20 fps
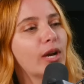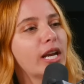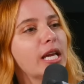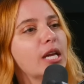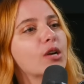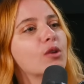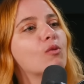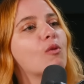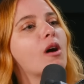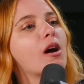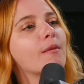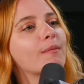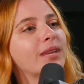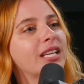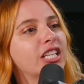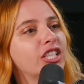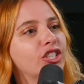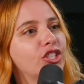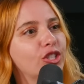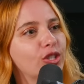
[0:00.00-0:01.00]
What do you want
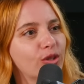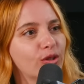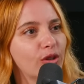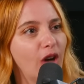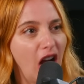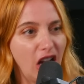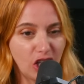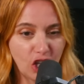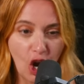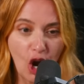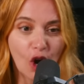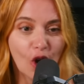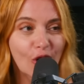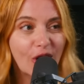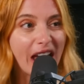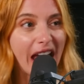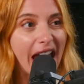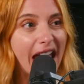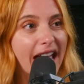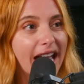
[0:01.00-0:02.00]
me to do? A
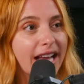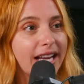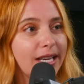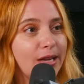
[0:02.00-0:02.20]
toucan?